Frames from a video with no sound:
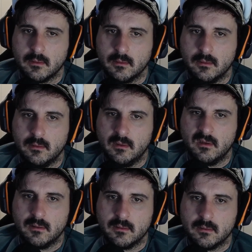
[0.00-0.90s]

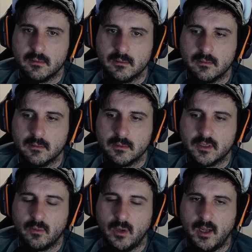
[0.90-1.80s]
Oh.
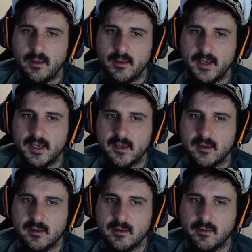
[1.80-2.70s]
So what? The
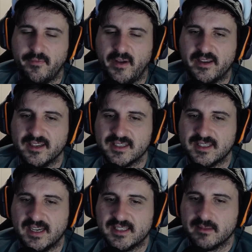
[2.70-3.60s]
fungus
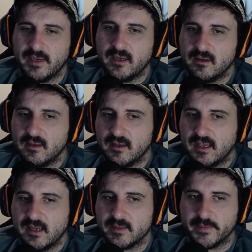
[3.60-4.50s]
takes them out and then
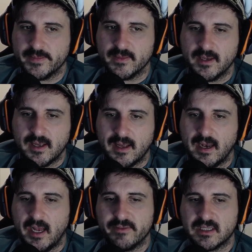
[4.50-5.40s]
keeps them
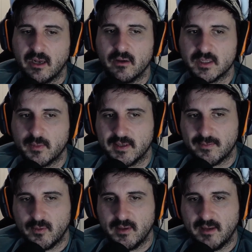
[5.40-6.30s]
alive as long as
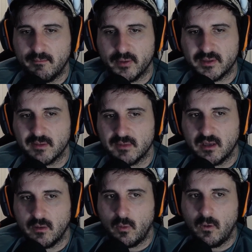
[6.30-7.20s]
possible and then puts them to
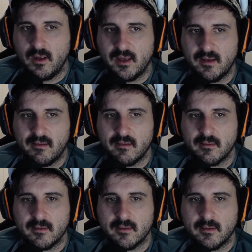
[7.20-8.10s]
the wall, I guess?
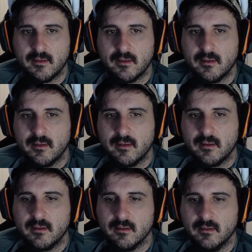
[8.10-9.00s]

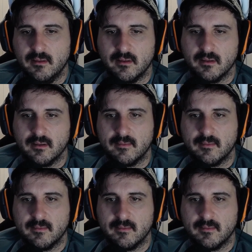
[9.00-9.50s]
Ugh.